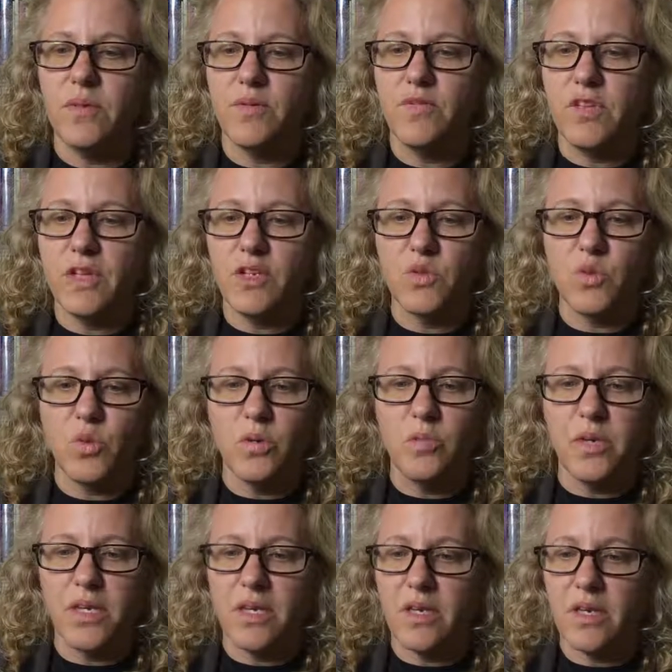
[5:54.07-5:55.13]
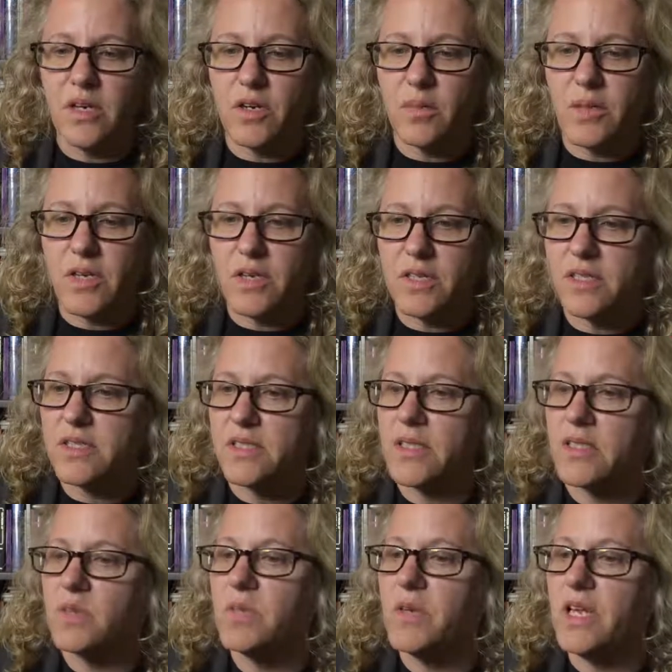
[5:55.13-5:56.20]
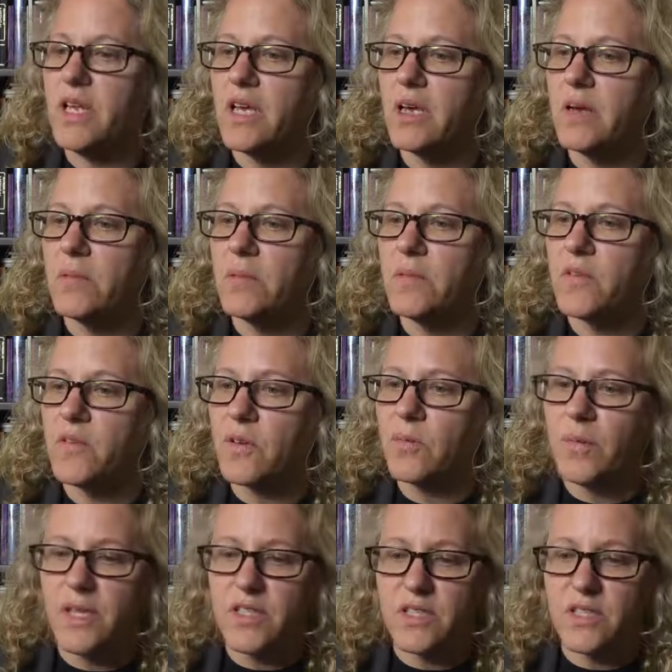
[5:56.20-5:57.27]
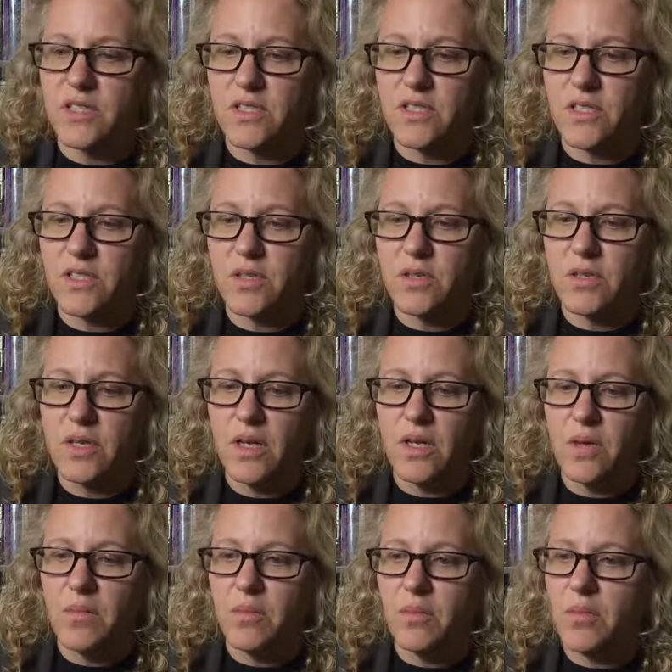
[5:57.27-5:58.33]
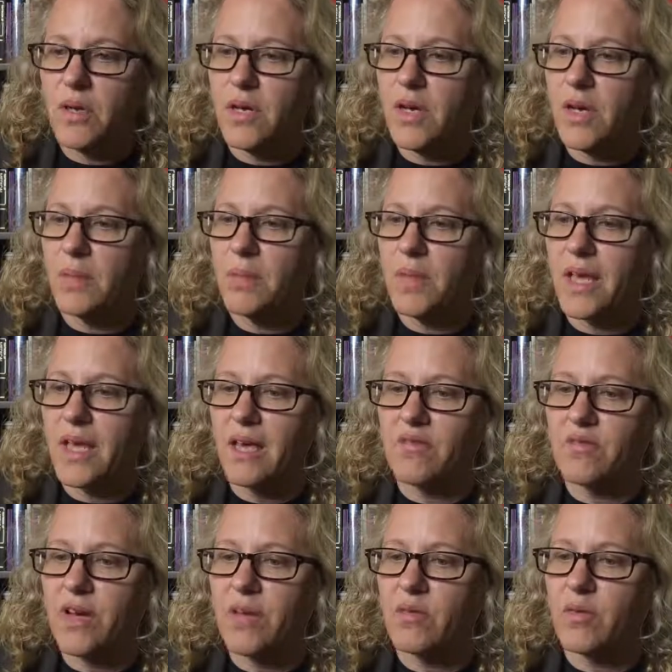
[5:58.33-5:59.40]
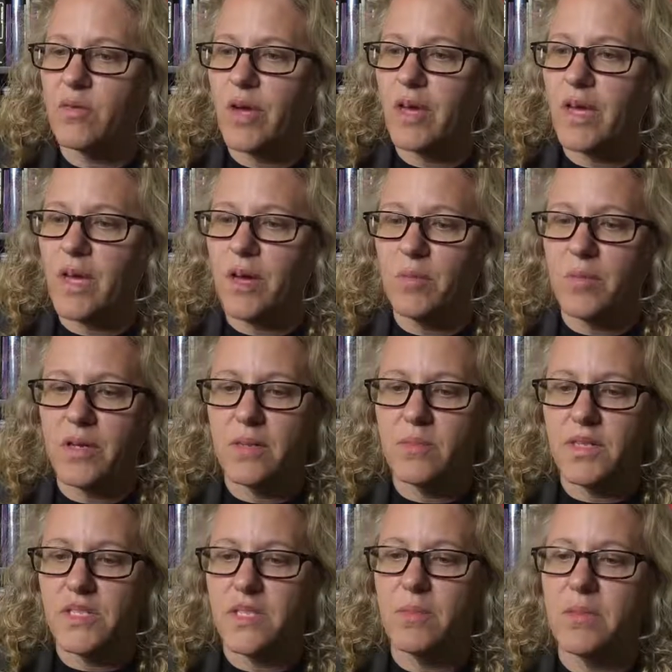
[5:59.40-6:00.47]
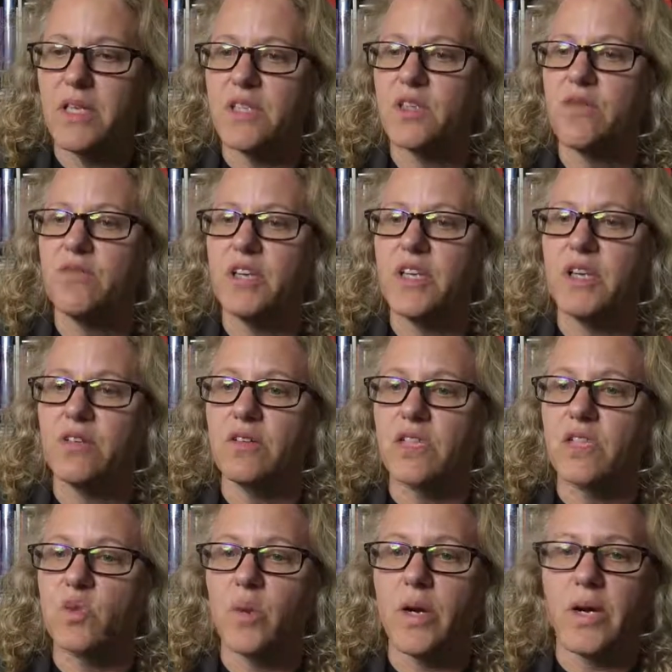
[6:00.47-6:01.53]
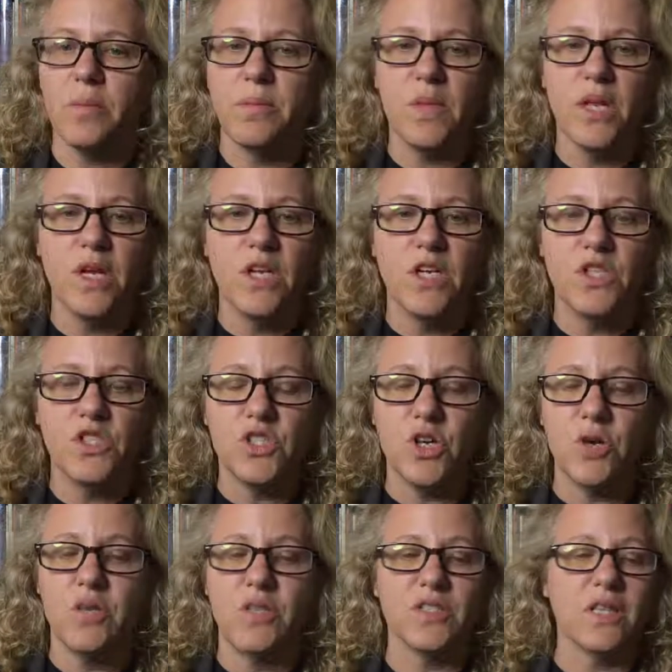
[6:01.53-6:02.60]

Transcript: videos would be in here because it says media, so I imagine it's in here. I can't find one right now, but some of these are videos as well. So there's